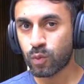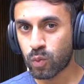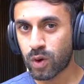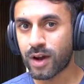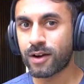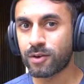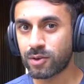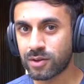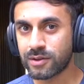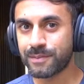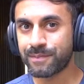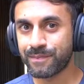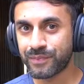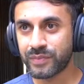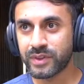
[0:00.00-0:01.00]
Wow.
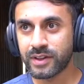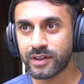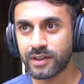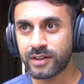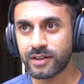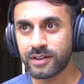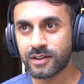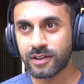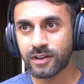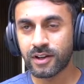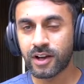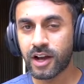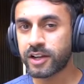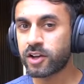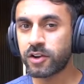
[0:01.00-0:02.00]

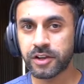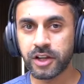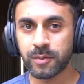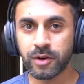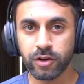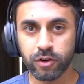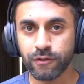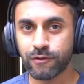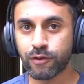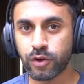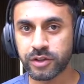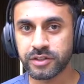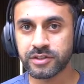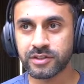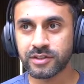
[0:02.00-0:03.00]
I can't hear my own
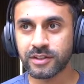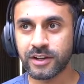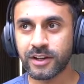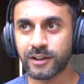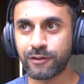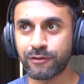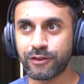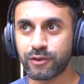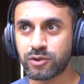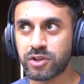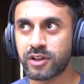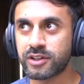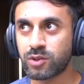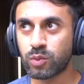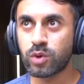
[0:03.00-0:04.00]
voice and it feels
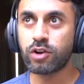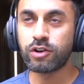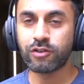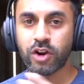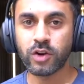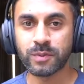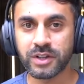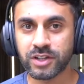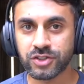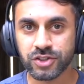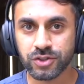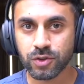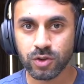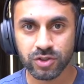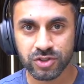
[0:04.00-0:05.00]
like the world around me has
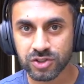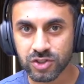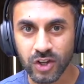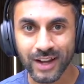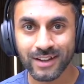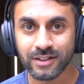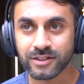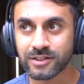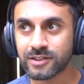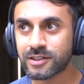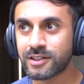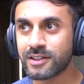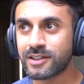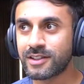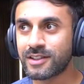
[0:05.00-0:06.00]
just gone silent.
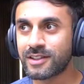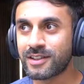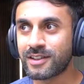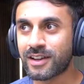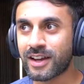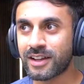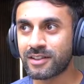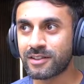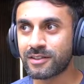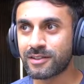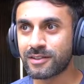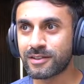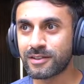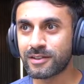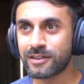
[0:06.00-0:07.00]
And
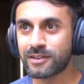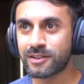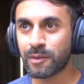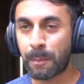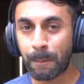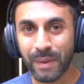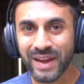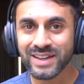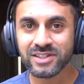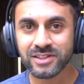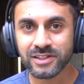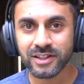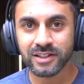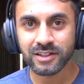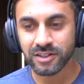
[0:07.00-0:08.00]
the
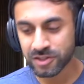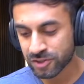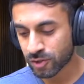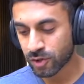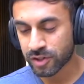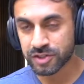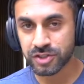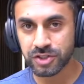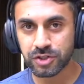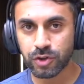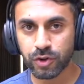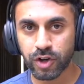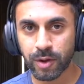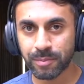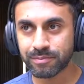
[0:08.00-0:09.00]
bass in this song has just
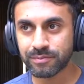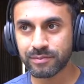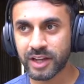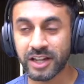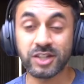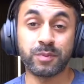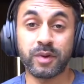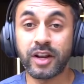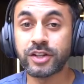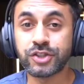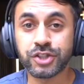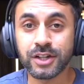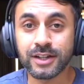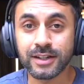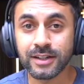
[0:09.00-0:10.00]
gone up
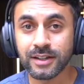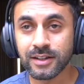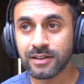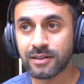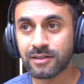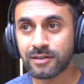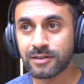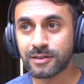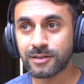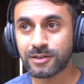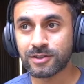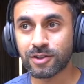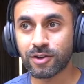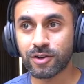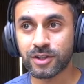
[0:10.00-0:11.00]
exponentially,
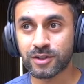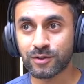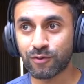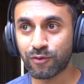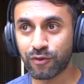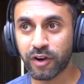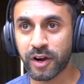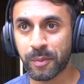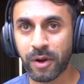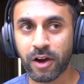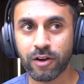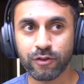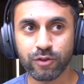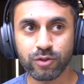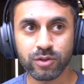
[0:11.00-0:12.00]
so it's very
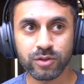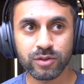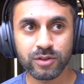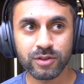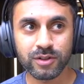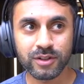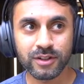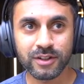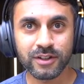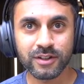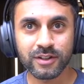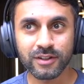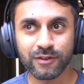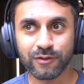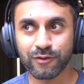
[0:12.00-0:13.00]
powerful.
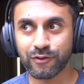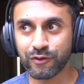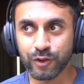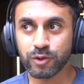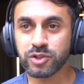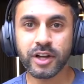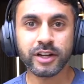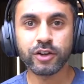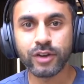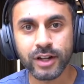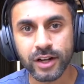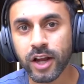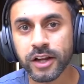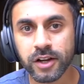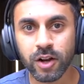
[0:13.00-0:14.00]
Feels like you're in
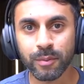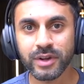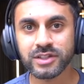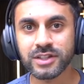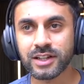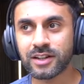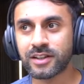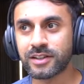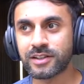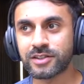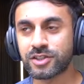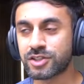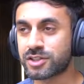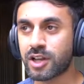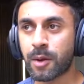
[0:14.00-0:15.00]
a nightclub basically.
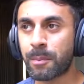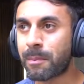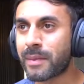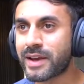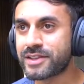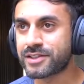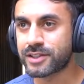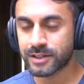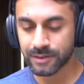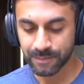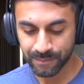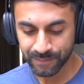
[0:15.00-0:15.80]
It's just amazing.